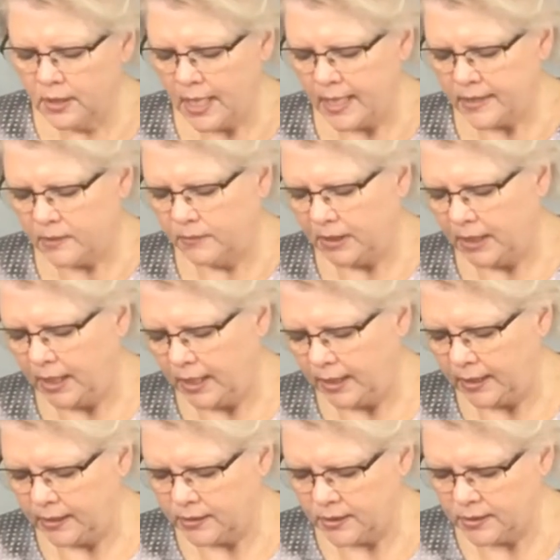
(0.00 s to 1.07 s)
as a
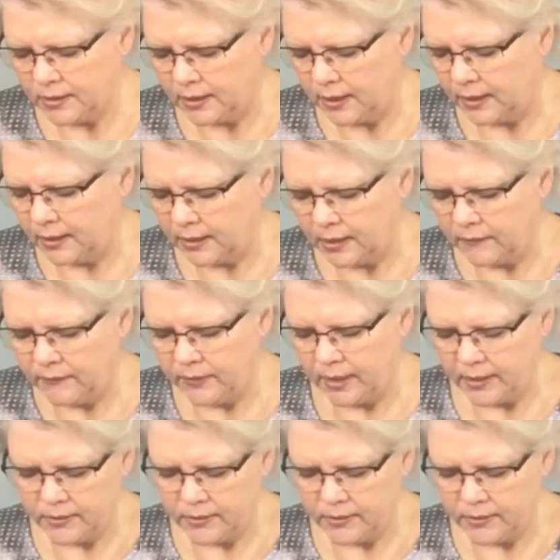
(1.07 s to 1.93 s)
mechanic, just to kind of cover that.